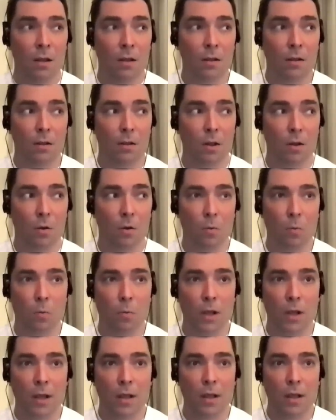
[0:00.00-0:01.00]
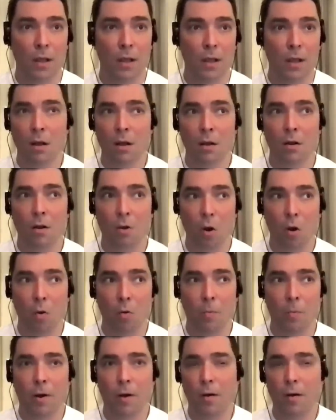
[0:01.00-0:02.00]
you know, we
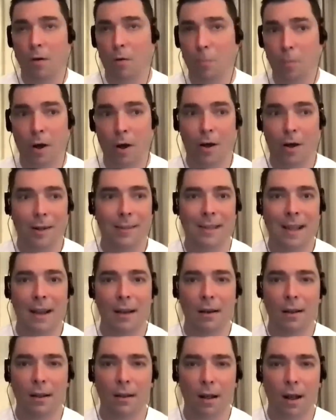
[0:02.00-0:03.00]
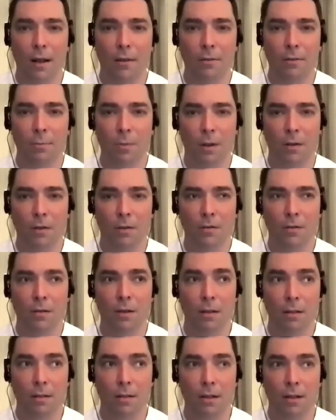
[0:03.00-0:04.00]
go about our daily lives because
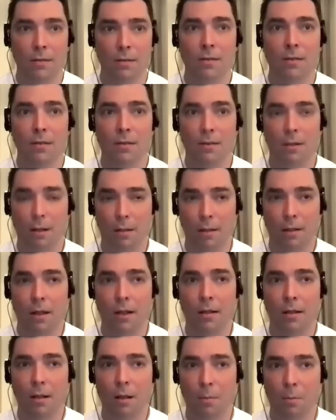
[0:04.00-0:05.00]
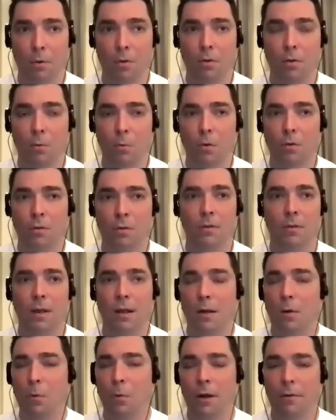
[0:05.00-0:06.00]
this is the thing that Putin wants to
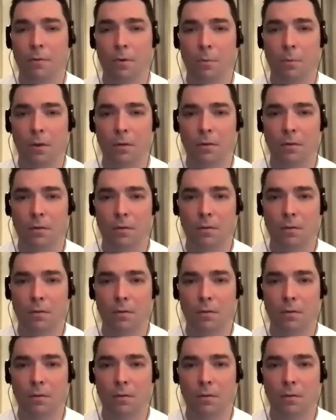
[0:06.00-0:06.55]
take away from us.